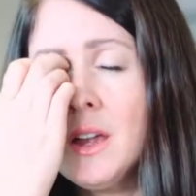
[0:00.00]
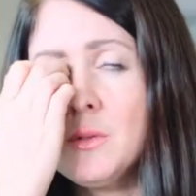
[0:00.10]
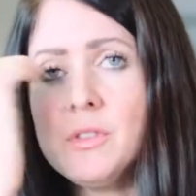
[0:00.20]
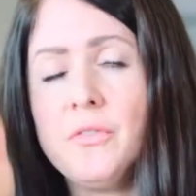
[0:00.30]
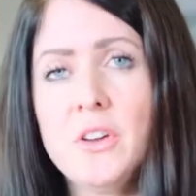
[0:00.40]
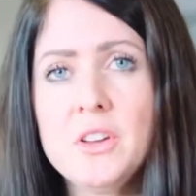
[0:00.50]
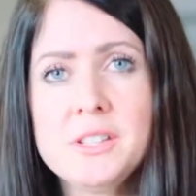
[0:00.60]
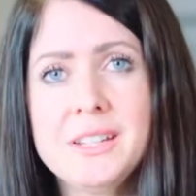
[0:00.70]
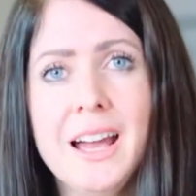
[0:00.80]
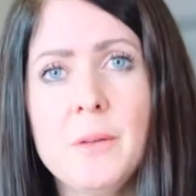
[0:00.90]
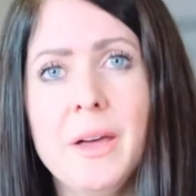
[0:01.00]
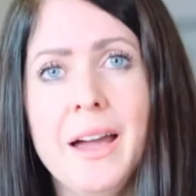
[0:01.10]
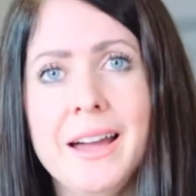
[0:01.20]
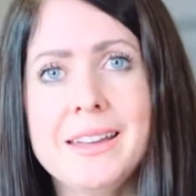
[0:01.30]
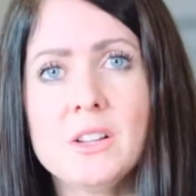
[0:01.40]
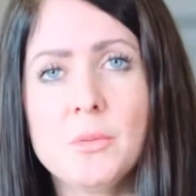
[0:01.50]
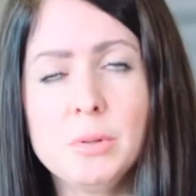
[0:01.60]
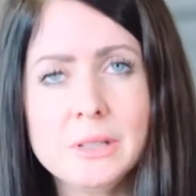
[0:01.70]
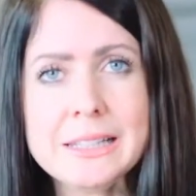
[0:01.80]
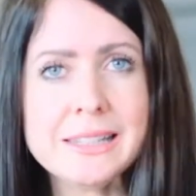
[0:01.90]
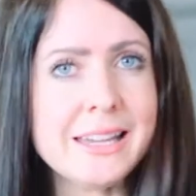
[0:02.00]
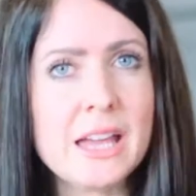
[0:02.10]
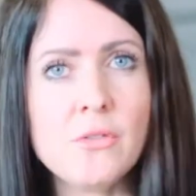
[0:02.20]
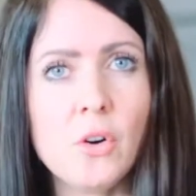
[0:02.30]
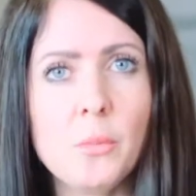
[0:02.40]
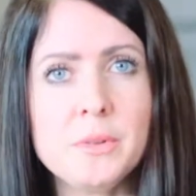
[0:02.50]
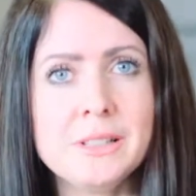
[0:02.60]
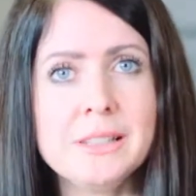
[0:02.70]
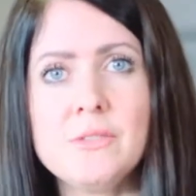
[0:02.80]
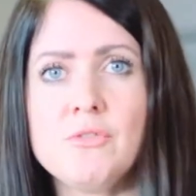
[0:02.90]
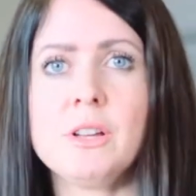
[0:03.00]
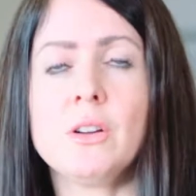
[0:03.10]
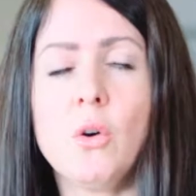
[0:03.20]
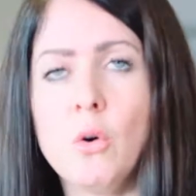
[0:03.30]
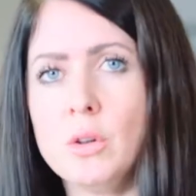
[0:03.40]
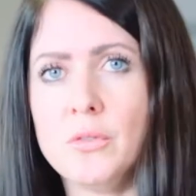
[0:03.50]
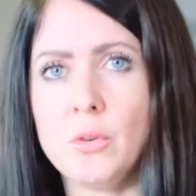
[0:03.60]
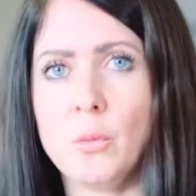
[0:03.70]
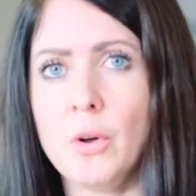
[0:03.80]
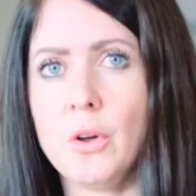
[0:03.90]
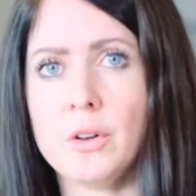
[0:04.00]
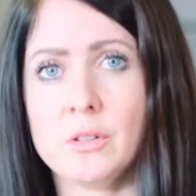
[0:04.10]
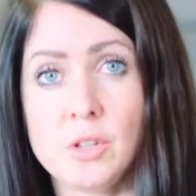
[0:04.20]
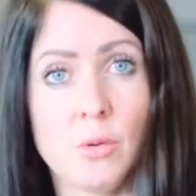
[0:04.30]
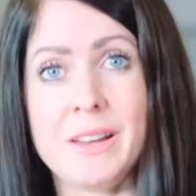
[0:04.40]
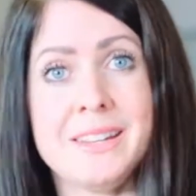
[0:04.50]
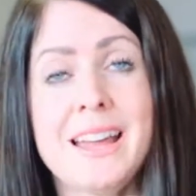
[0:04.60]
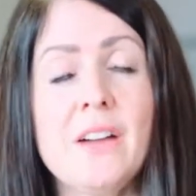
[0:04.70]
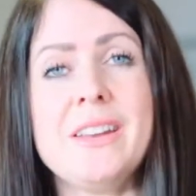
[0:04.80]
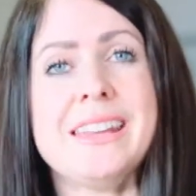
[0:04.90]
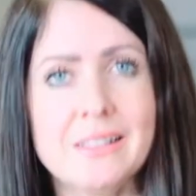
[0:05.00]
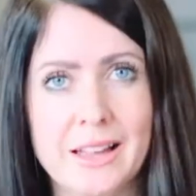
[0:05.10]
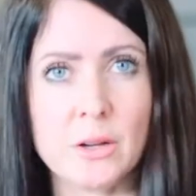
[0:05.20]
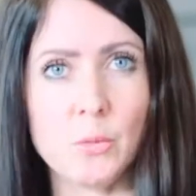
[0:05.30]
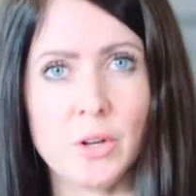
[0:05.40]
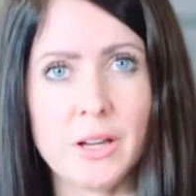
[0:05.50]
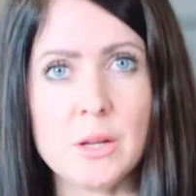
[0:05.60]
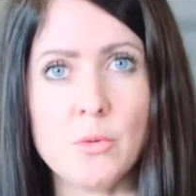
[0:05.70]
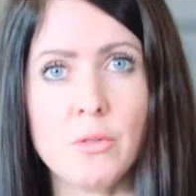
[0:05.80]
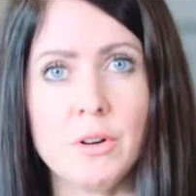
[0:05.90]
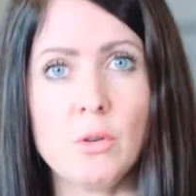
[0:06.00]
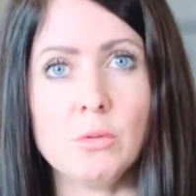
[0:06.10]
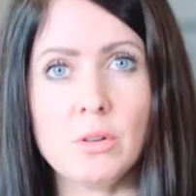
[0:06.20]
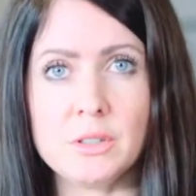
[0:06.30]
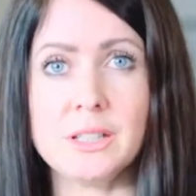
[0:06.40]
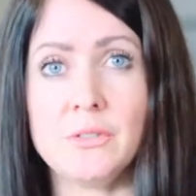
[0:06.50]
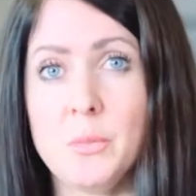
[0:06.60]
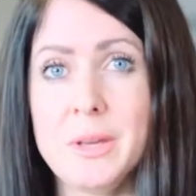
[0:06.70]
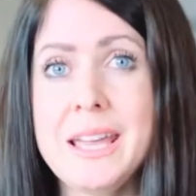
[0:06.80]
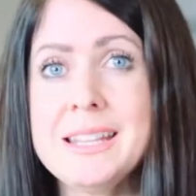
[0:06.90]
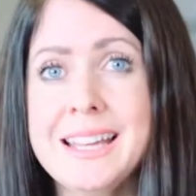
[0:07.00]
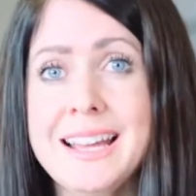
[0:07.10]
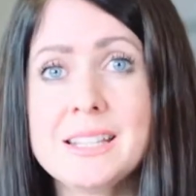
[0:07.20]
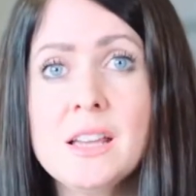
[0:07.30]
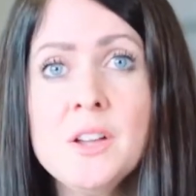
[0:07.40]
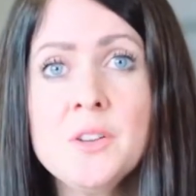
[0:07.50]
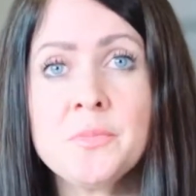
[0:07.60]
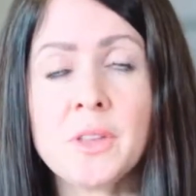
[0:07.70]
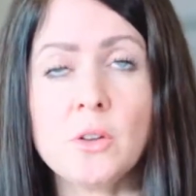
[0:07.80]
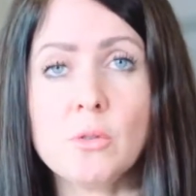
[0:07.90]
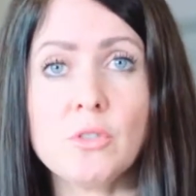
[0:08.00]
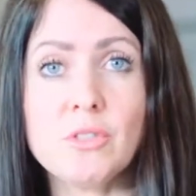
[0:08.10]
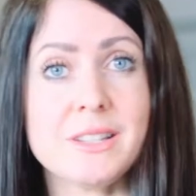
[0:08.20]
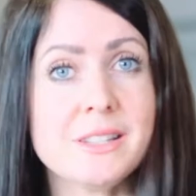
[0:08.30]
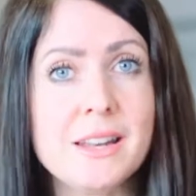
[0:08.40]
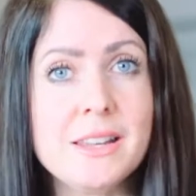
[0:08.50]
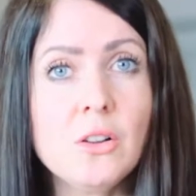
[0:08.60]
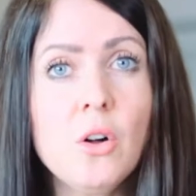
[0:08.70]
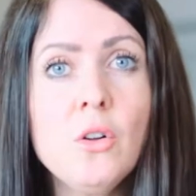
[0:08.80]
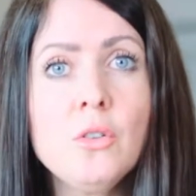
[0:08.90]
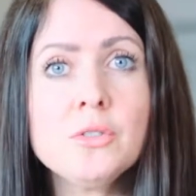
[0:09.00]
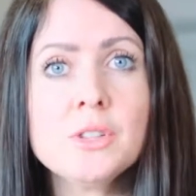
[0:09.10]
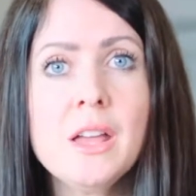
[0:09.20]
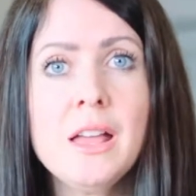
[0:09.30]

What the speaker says: It was the first time that I completely gave up delivering all of the work. So I didn't have any client work anymore. I no longer delivered PA tasks. I no longer answered any calls.